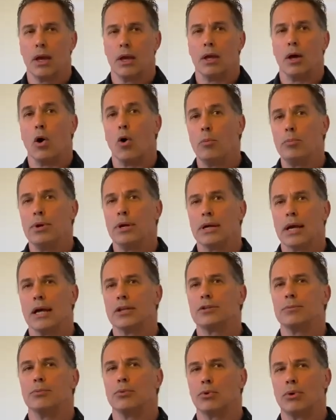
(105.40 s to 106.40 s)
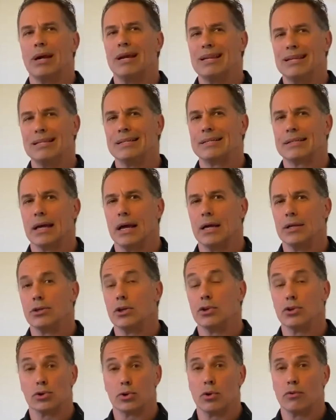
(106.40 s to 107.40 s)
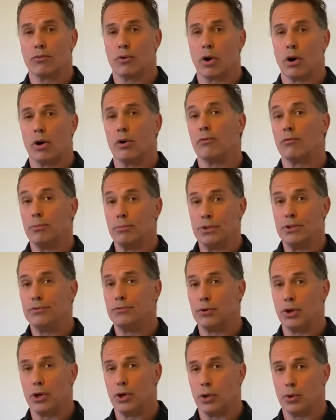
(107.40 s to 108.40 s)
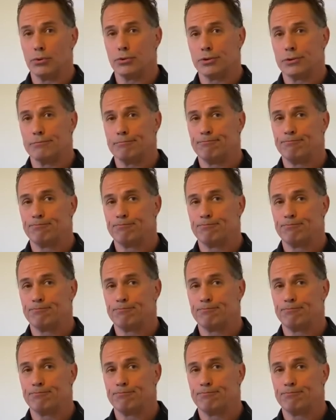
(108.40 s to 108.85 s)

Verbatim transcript: I hope you got some great insights so far from these videos.